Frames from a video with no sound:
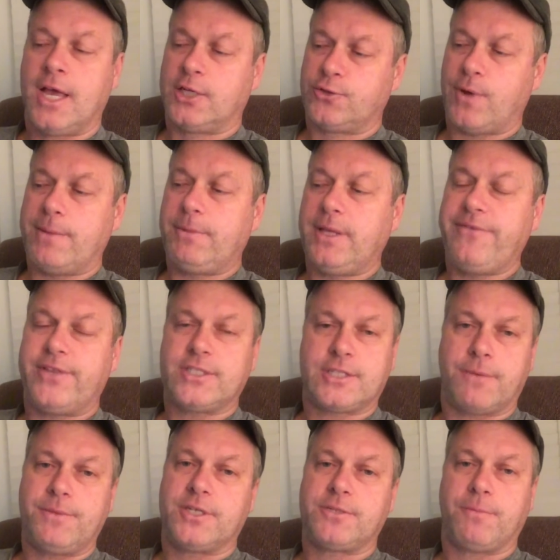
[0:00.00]
So I believe that
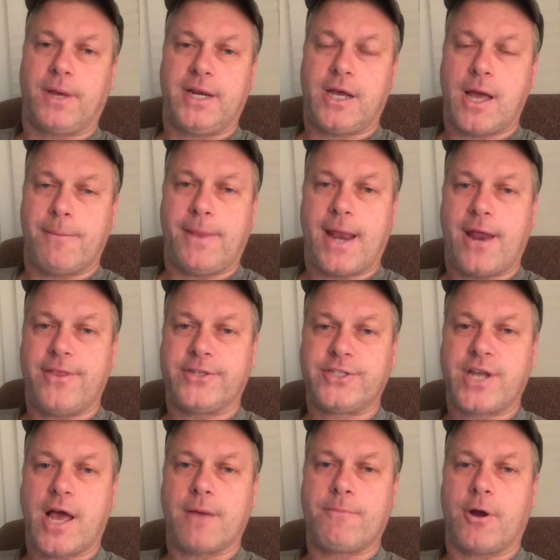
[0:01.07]
some of this money coming out of the
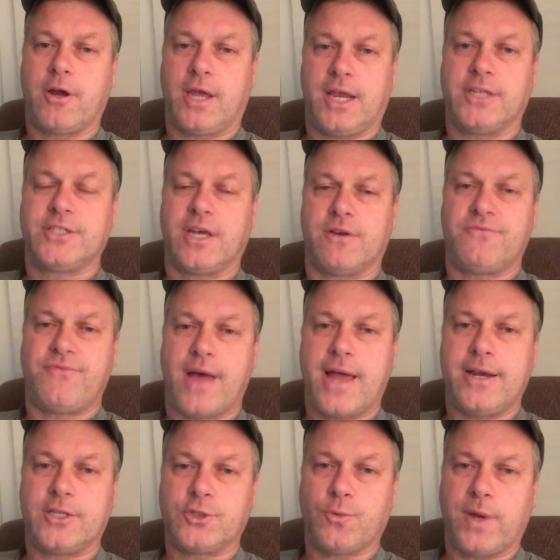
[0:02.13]
stock market is going to
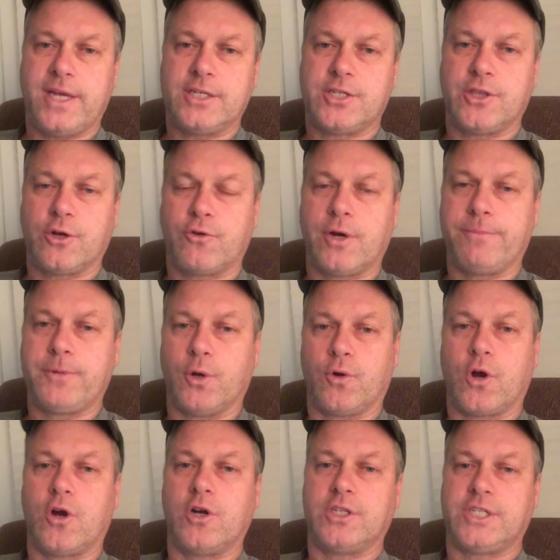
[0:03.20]
find its way into the
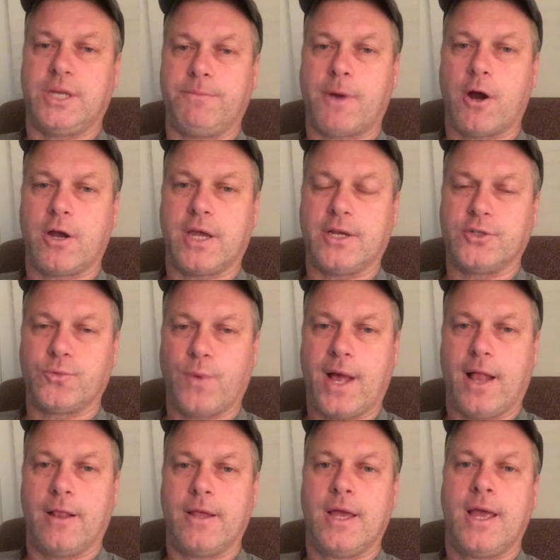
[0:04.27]
cryptocurrency market as
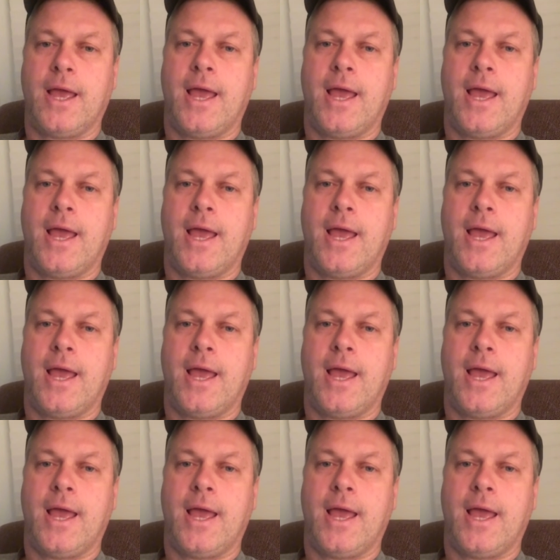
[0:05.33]
well.